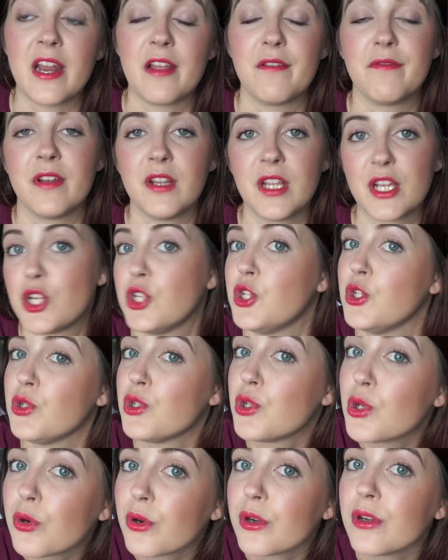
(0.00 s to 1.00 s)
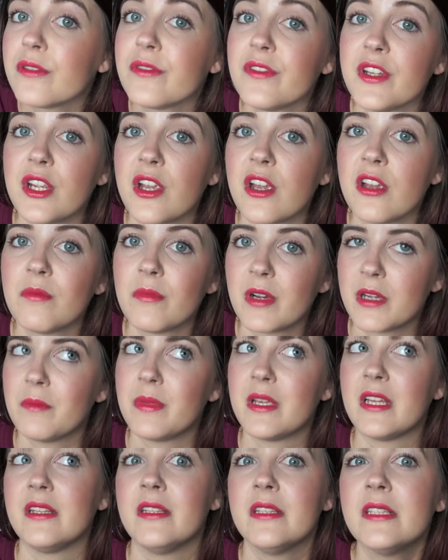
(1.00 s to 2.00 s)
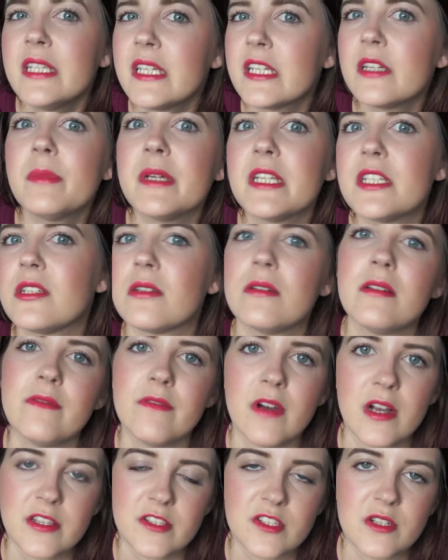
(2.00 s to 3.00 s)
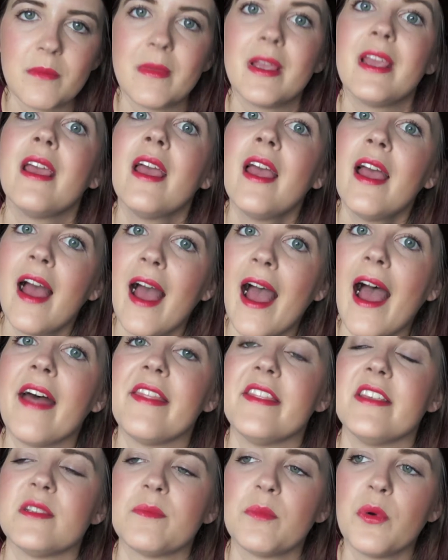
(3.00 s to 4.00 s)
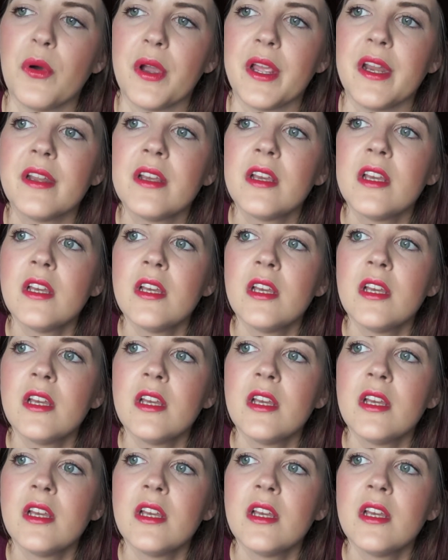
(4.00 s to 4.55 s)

and I felt like a tutorial video might be a little bit too advanced for me at this point.